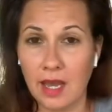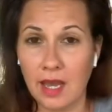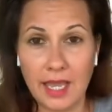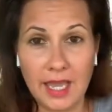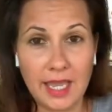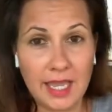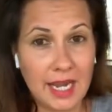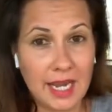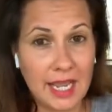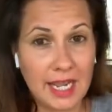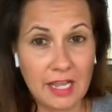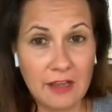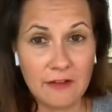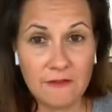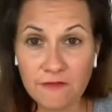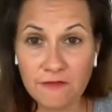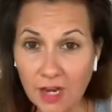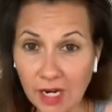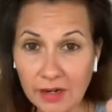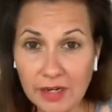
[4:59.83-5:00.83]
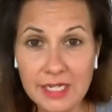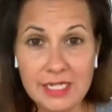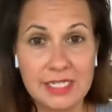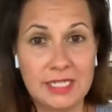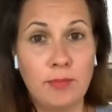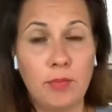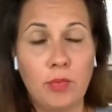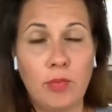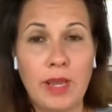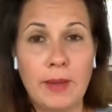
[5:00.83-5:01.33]
in in a very
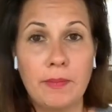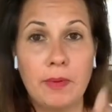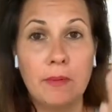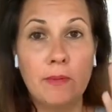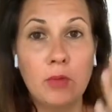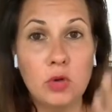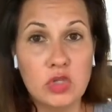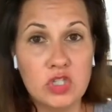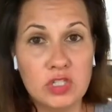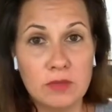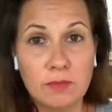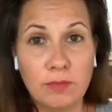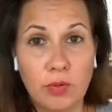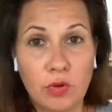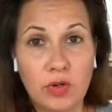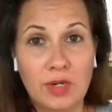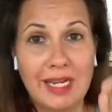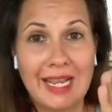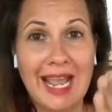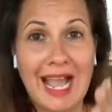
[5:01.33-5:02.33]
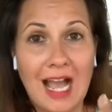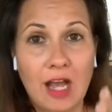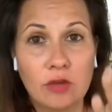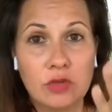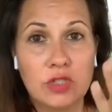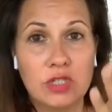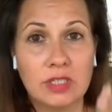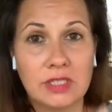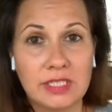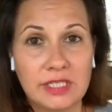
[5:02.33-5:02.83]
deep way, but most importantly, how
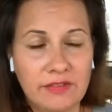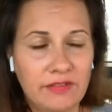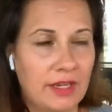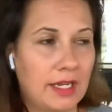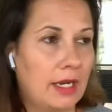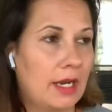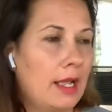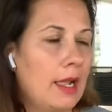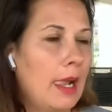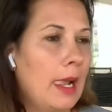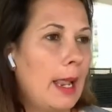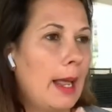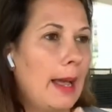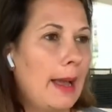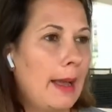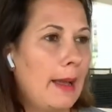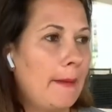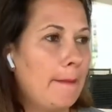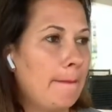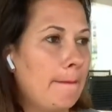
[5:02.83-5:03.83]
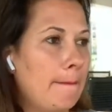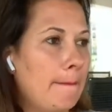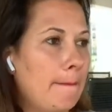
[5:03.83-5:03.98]
to live it. Um,